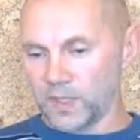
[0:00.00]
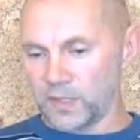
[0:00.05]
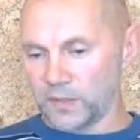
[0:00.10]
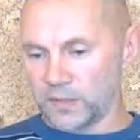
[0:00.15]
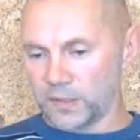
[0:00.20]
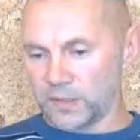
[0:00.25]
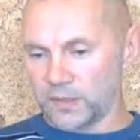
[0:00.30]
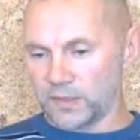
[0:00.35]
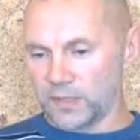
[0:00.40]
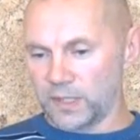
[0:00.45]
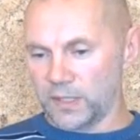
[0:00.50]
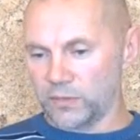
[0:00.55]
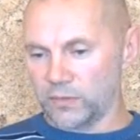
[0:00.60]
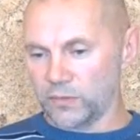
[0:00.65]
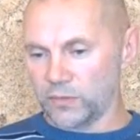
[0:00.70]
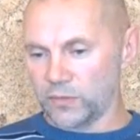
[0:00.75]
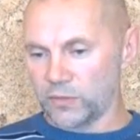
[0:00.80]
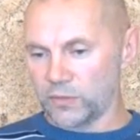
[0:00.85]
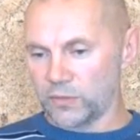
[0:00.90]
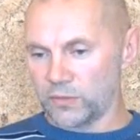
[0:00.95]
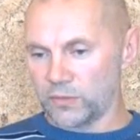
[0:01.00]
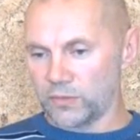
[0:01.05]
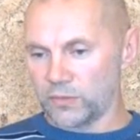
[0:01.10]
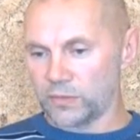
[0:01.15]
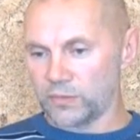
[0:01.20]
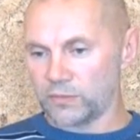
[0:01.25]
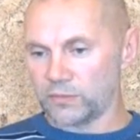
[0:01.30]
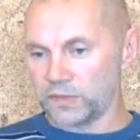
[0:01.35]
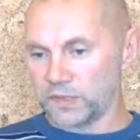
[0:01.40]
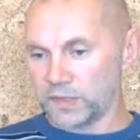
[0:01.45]
There is nothing to
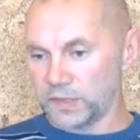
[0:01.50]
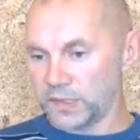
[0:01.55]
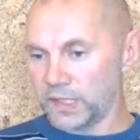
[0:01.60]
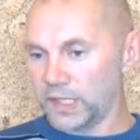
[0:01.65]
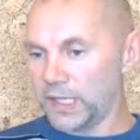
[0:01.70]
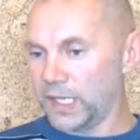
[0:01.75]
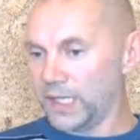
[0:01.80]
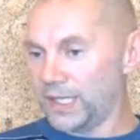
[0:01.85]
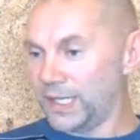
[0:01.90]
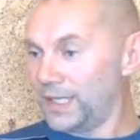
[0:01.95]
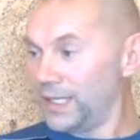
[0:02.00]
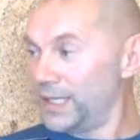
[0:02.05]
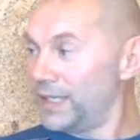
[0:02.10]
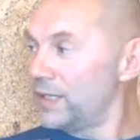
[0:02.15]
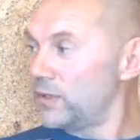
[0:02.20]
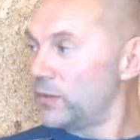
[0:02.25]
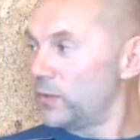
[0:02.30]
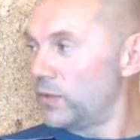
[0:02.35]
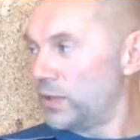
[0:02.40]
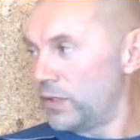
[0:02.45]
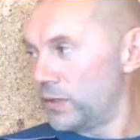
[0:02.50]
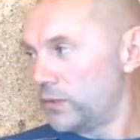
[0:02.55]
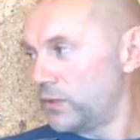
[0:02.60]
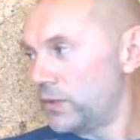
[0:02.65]
choose. Be yourself.